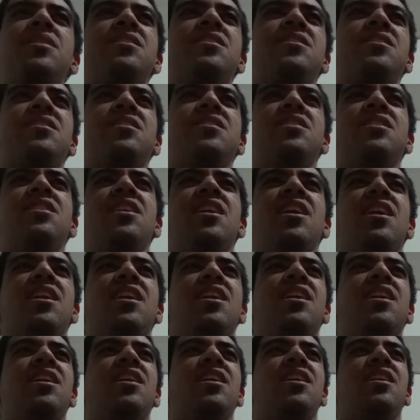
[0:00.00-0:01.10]
basically,
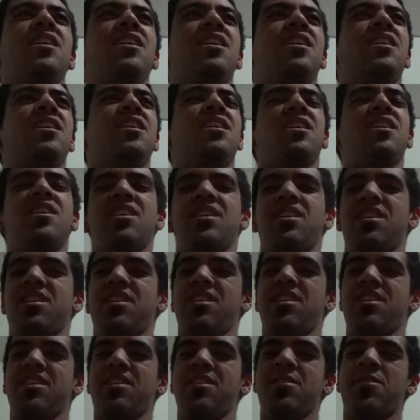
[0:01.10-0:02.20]

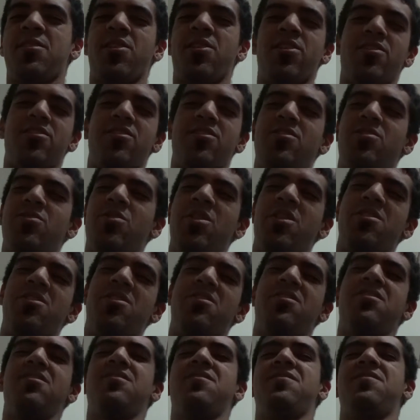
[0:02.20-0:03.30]
the
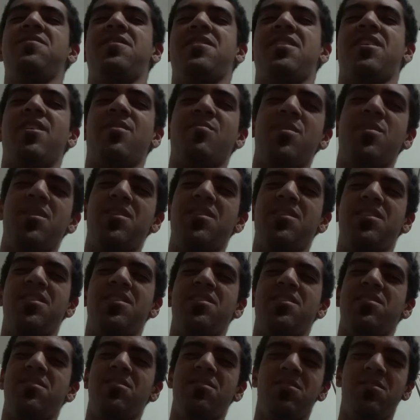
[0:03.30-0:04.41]
concentration of how many of
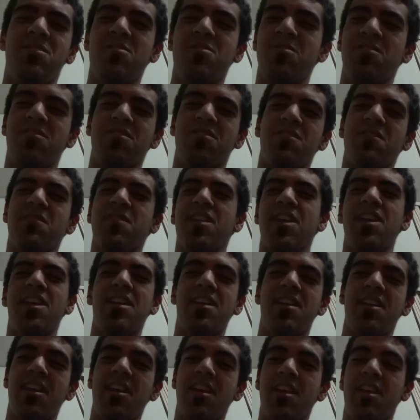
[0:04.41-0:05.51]
these little units of light
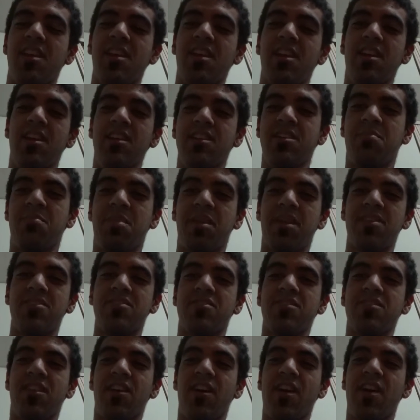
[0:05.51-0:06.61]

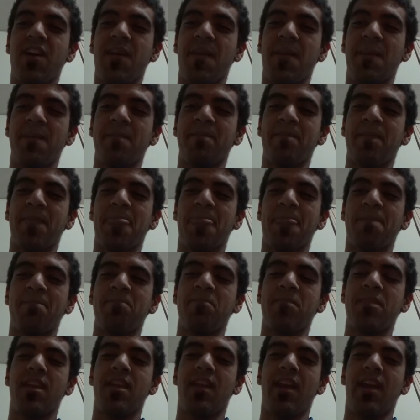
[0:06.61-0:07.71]
depends on
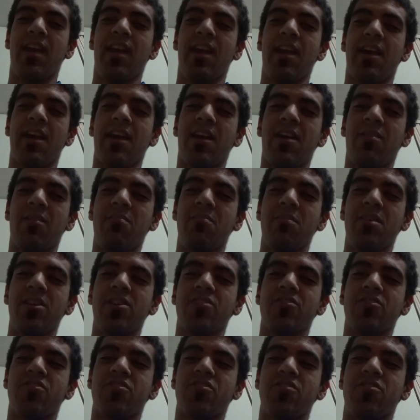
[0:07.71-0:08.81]
how
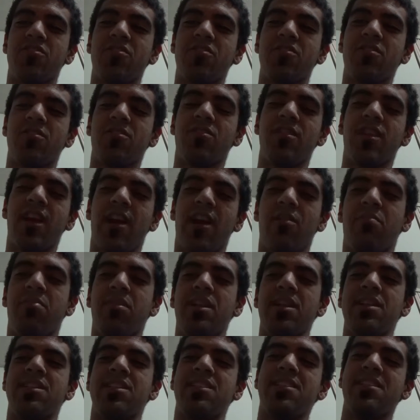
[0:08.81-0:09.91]
much or how
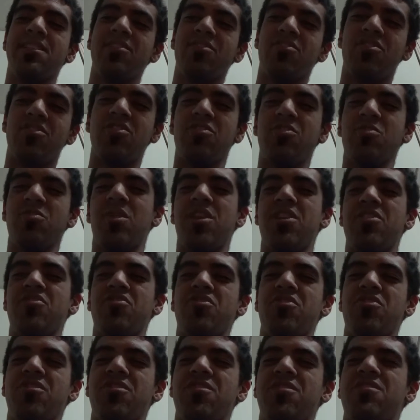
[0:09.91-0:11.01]
pleasant the
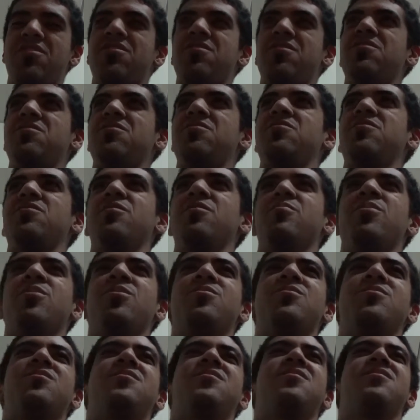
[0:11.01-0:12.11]
situation is for a
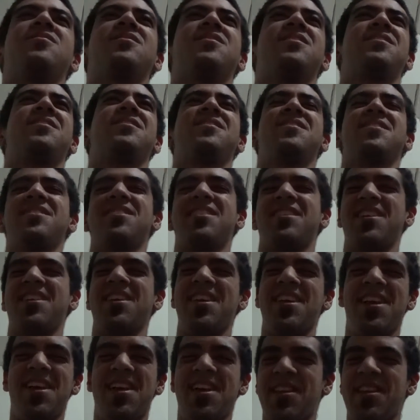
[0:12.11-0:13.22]
person. Like
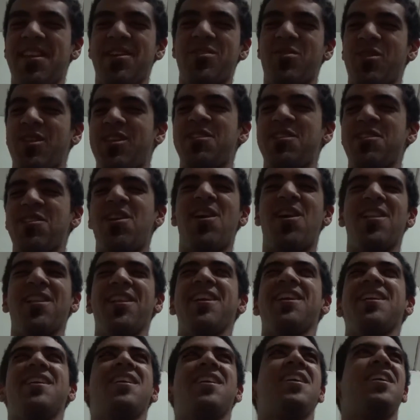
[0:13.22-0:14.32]
that's what I saw.
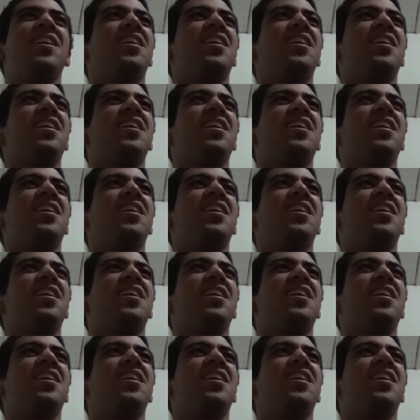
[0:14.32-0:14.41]
Like,